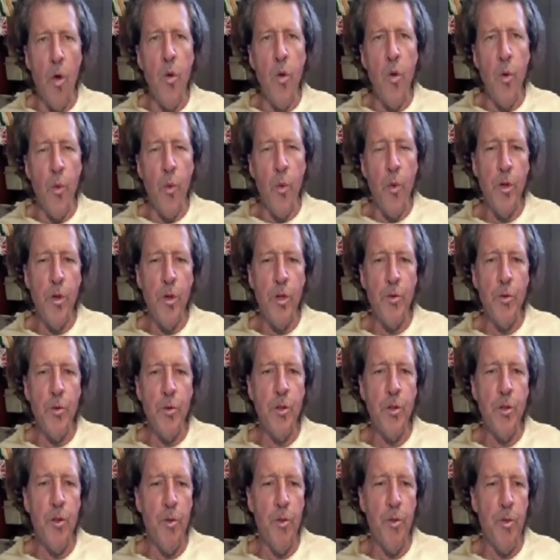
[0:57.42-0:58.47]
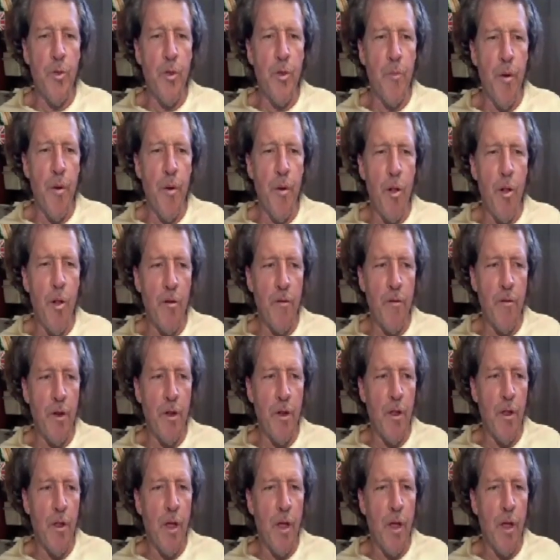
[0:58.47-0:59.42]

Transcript: which the bulk of it